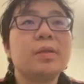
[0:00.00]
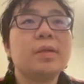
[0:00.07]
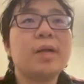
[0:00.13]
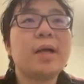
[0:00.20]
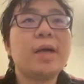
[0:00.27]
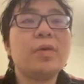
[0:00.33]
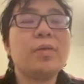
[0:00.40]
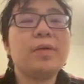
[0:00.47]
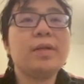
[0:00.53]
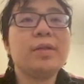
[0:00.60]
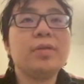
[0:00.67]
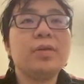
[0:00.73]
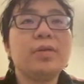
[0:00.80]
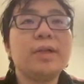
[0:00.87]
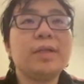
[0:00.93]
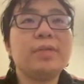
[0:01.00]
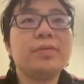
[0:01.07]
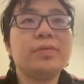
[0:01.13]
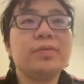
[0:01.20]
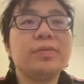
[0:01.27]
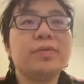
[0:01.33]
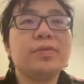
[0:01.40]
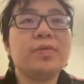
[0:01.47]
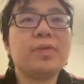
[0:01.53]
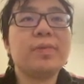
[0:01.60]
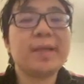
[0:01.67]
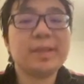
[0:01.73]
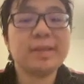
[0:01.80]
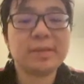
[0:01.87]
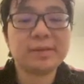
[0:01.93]
I only know that you could
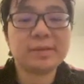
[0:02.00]
format on